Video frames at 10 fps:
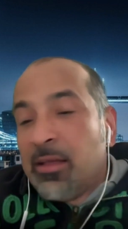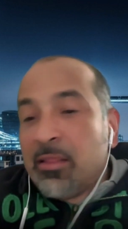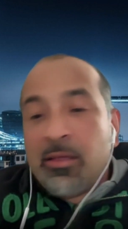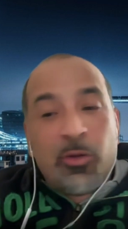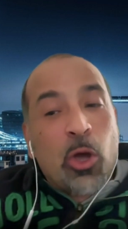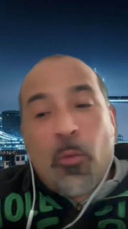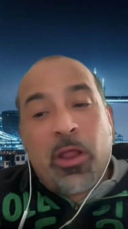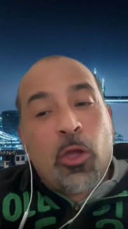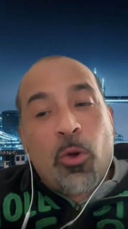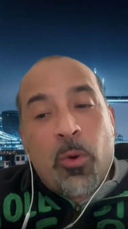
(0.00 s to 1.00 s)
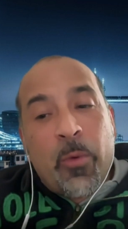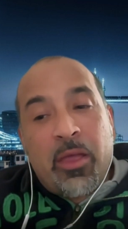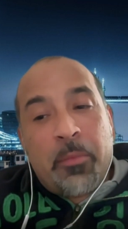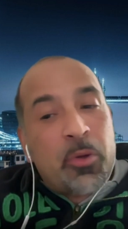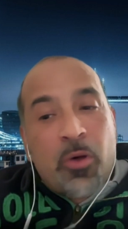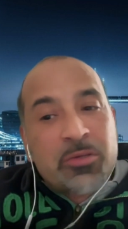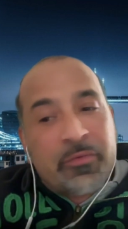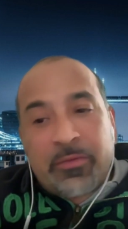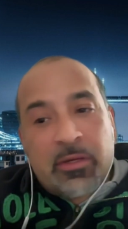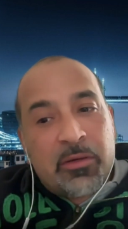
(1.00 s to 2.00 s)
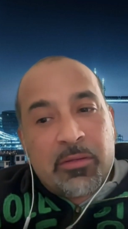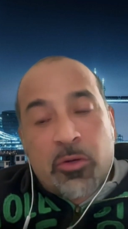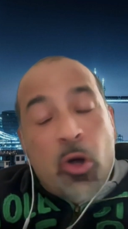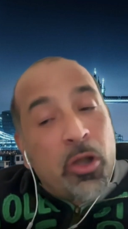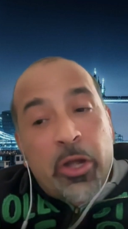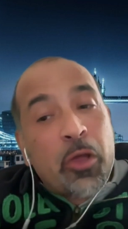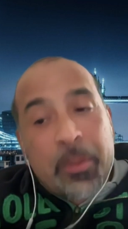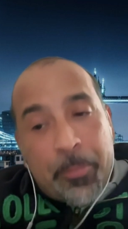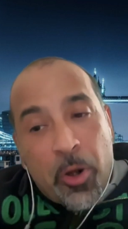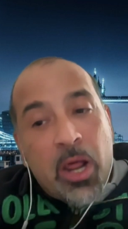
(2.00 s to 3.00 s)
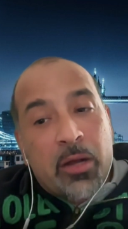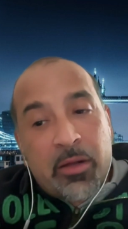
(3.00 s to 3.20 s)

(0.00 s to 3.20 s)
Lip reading: they don't want to go away because of the quality of the product.